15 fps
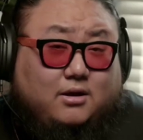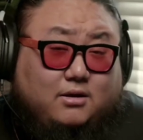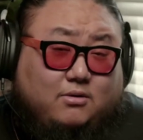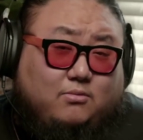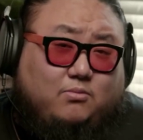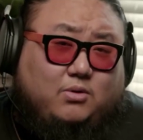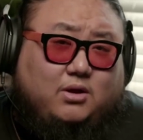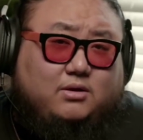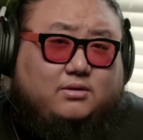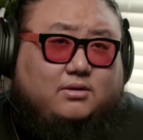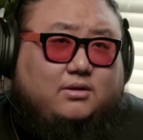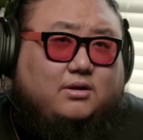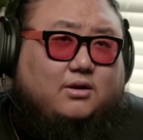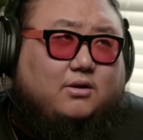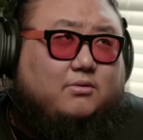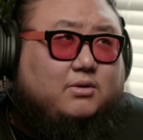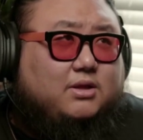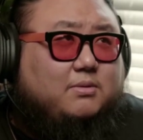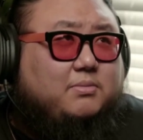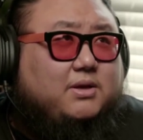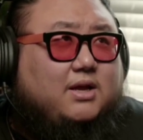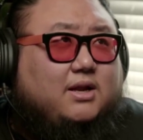Well, you know, in the
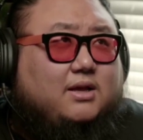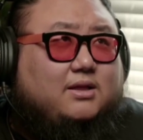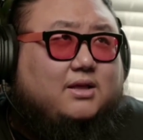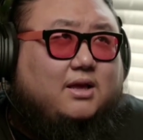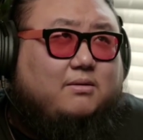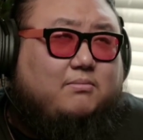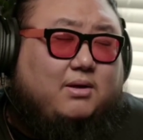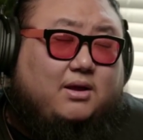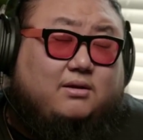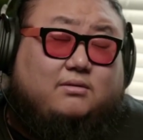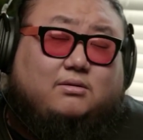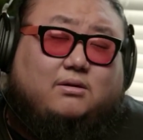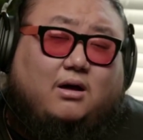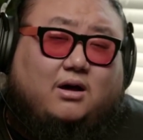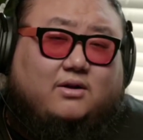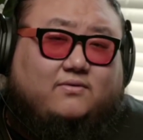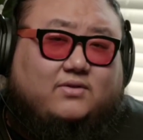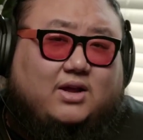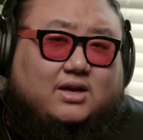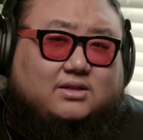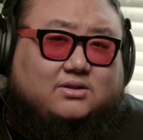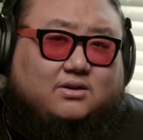beginning they made a lot of
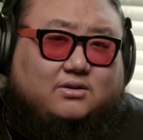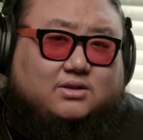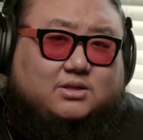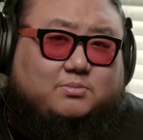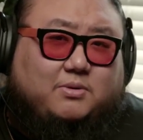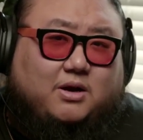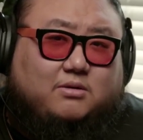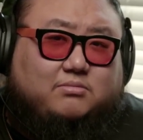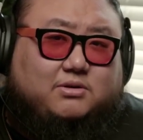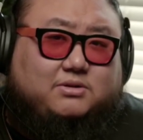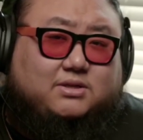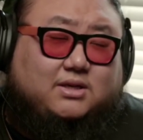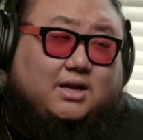dancehall inspired music,